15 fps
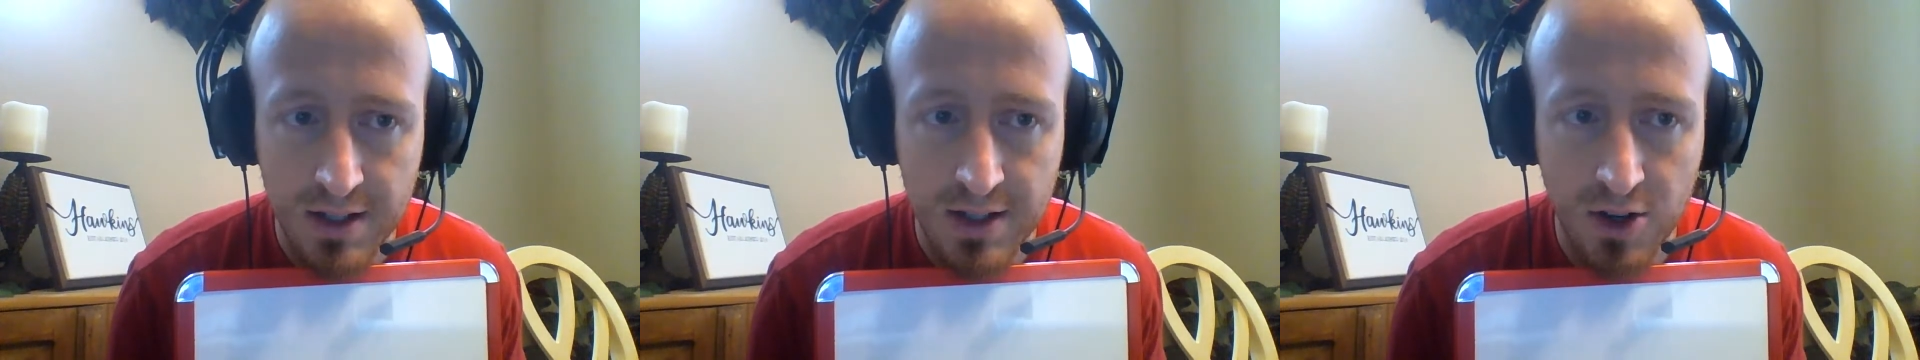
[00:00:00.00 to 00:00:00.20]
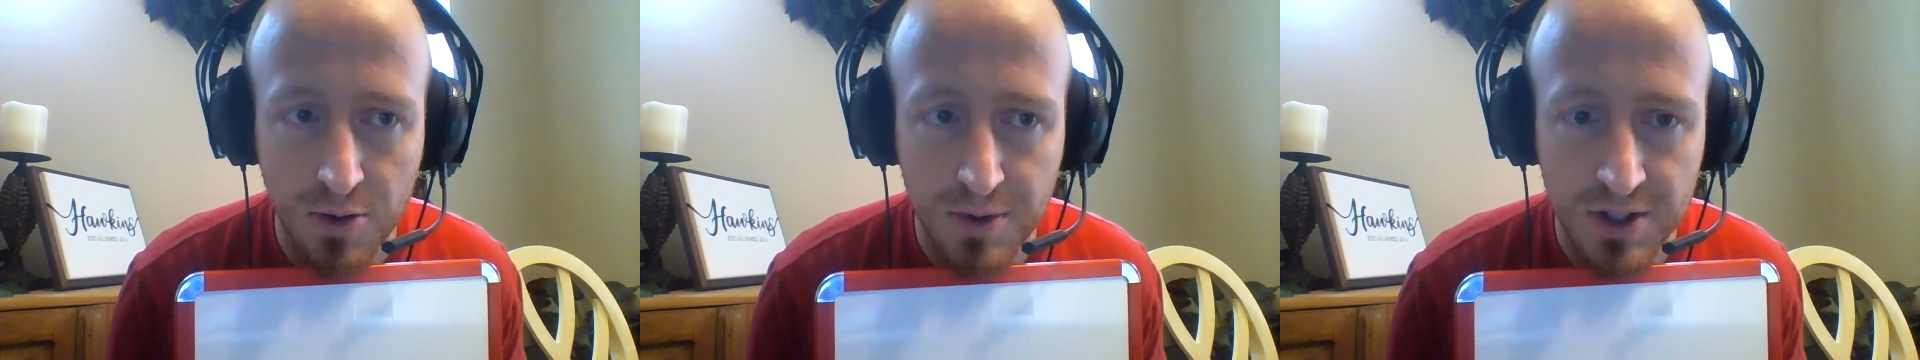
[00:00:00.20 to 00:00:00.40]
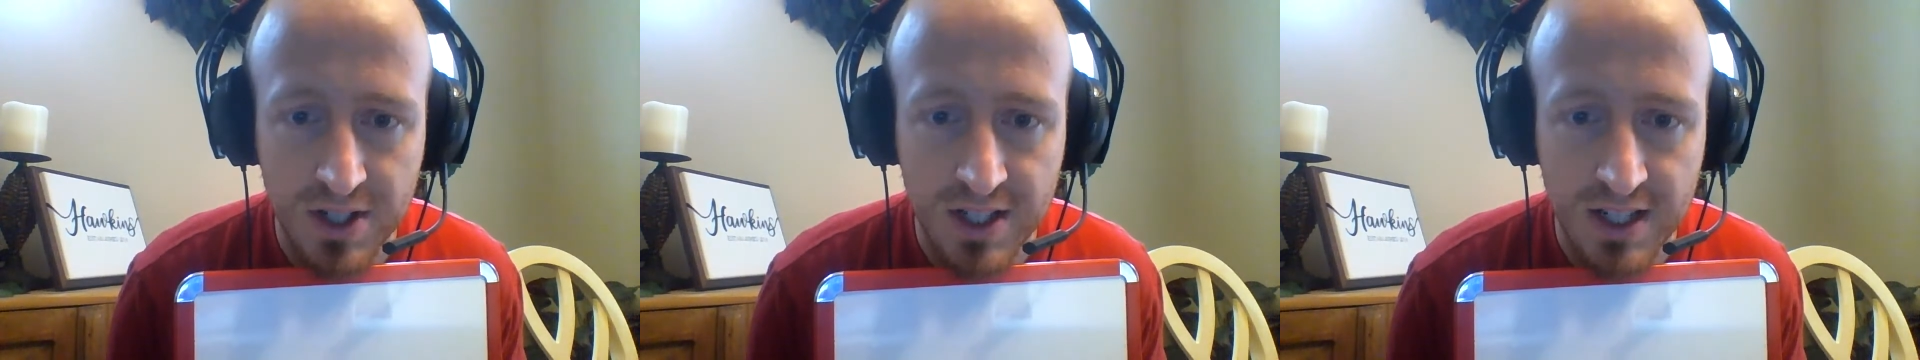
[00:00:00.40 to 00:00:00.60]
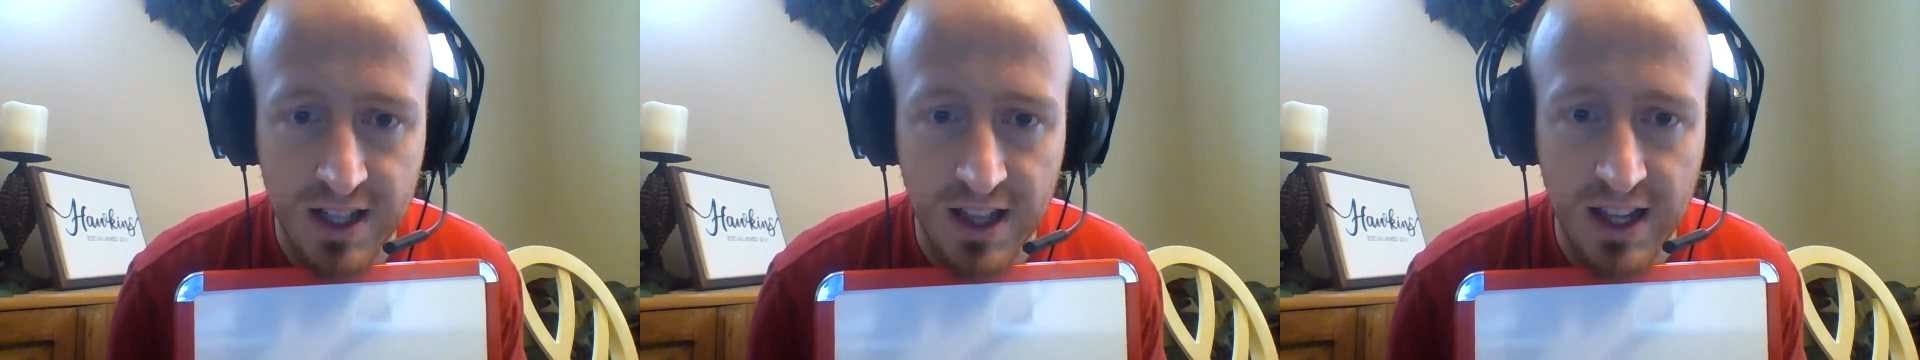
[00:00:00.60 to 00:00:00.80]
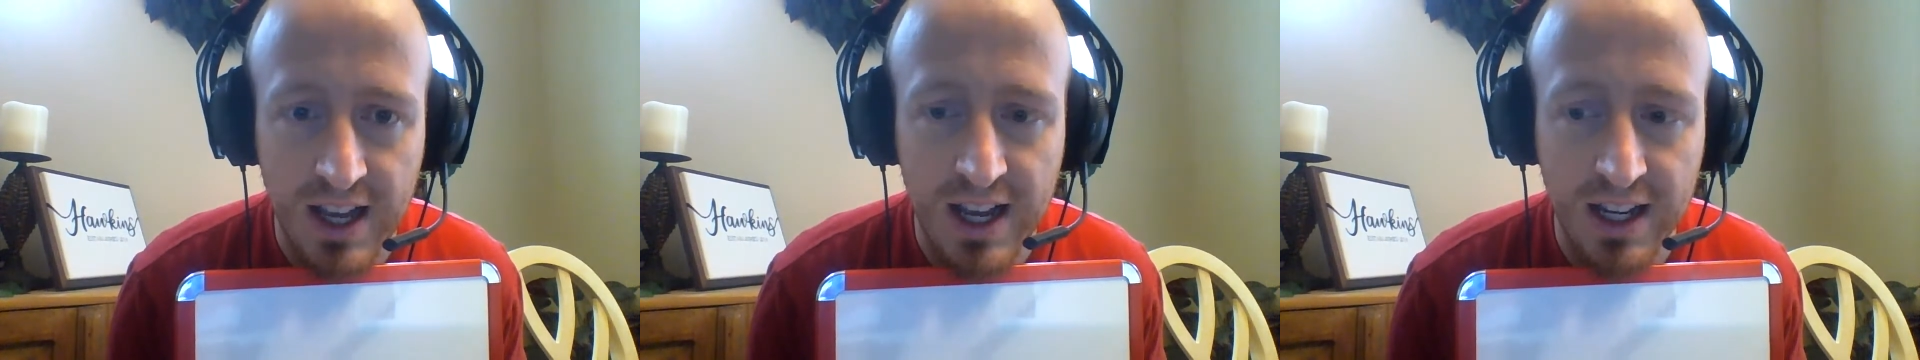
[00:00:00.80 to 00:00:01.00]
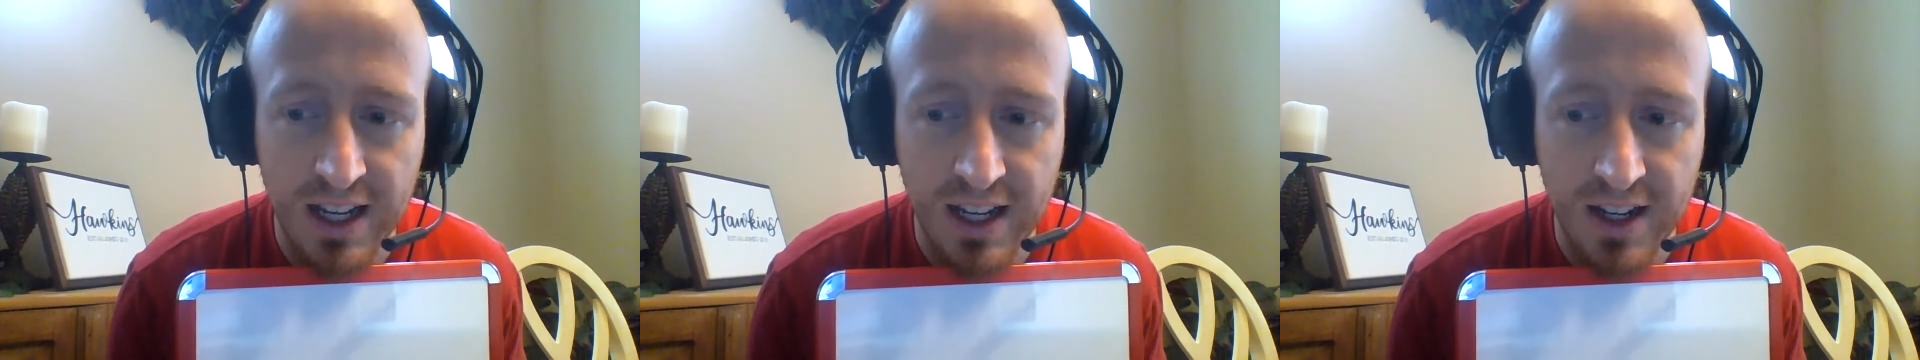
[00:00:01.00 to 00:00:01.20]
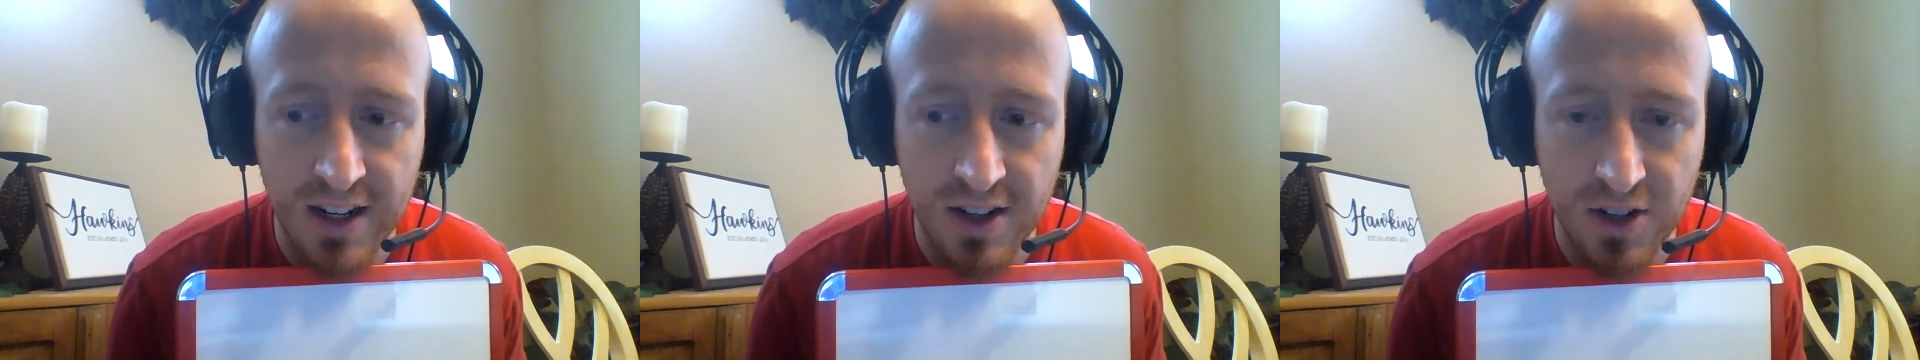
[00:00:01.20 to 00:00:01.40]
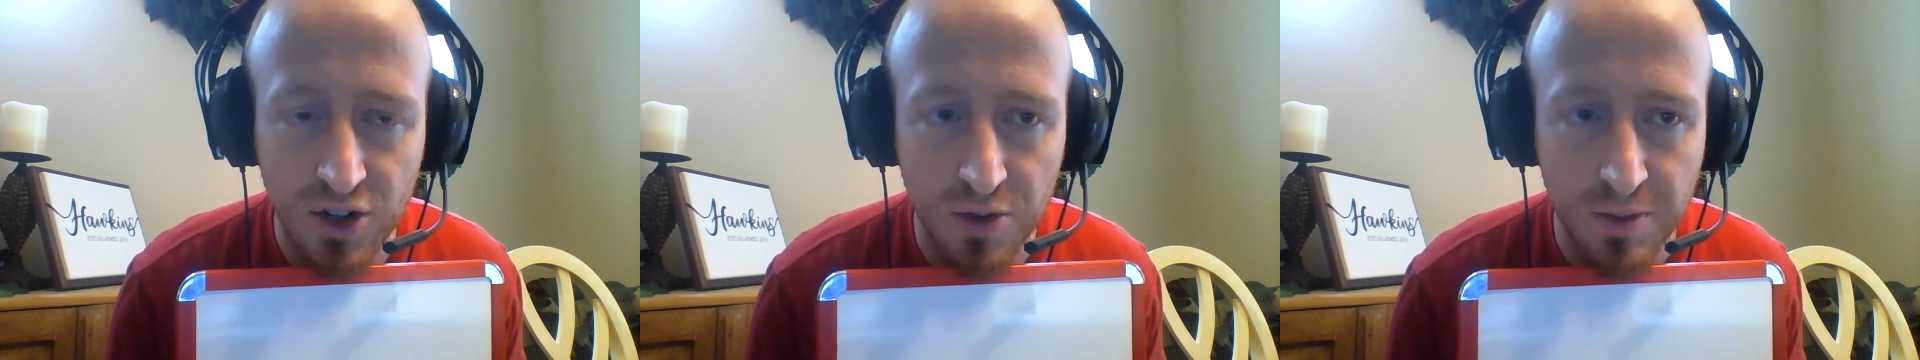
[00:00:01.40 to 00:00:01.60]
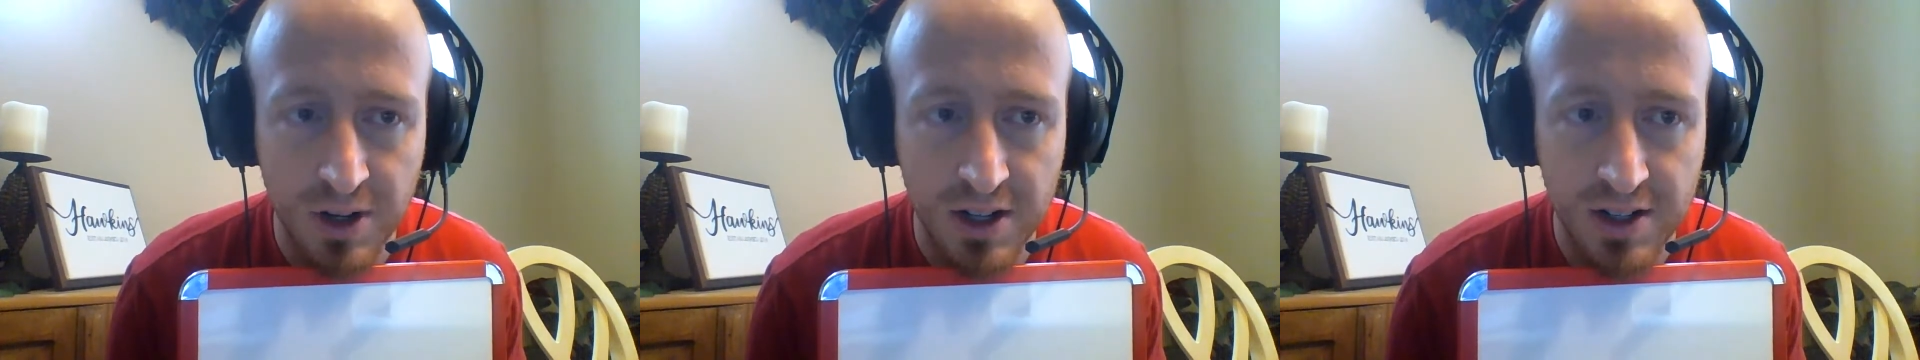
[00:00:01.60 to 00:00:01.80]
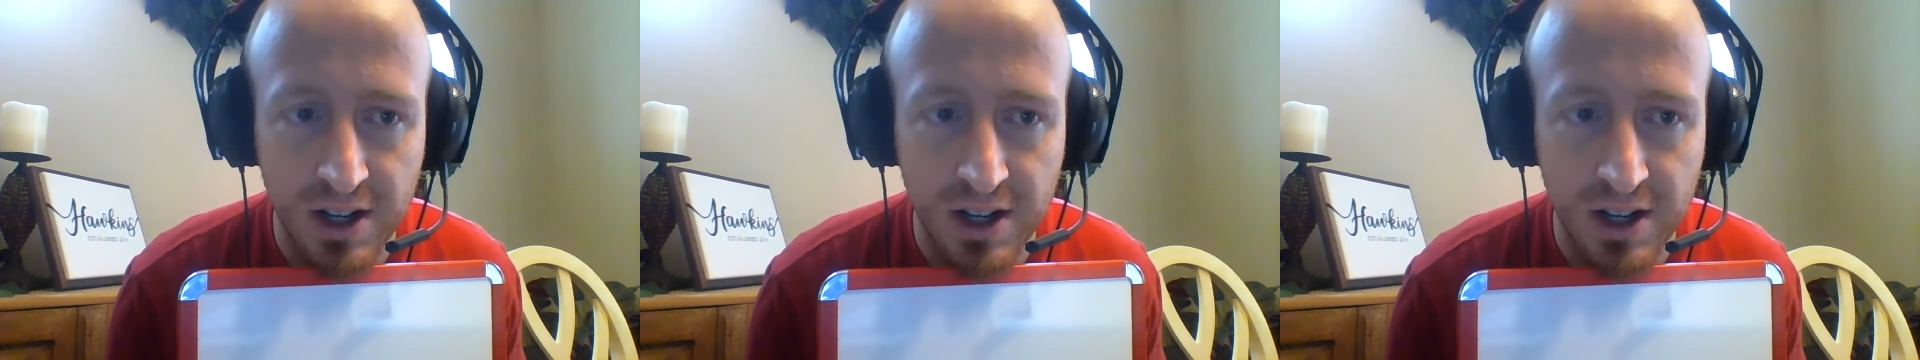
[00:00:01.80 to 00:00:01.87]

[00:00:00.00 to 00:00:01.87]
I hope this isn't lagging too much.